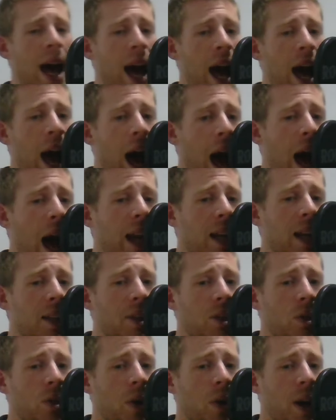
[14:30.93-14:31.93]

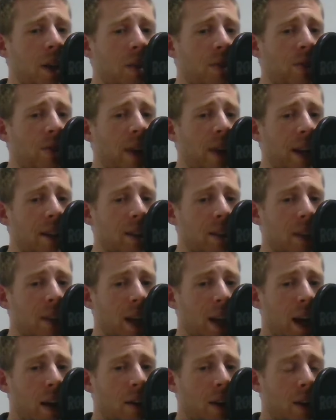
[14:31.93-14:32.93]
Alice tried to
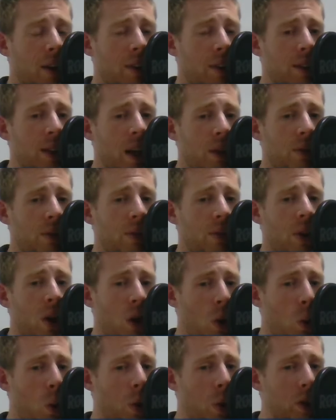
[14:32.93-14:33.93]
fancy herself
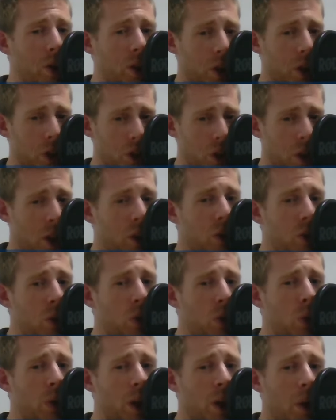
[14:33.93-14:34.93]
what such an
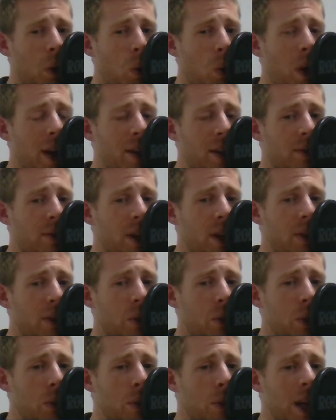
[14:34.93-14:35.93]
extraordinary ways of
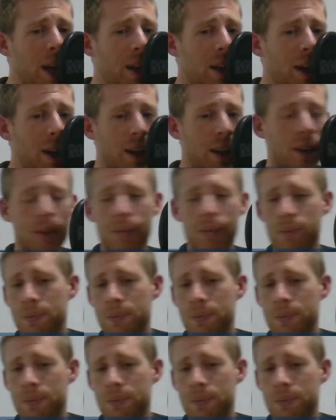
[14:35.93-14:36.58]
living would be like,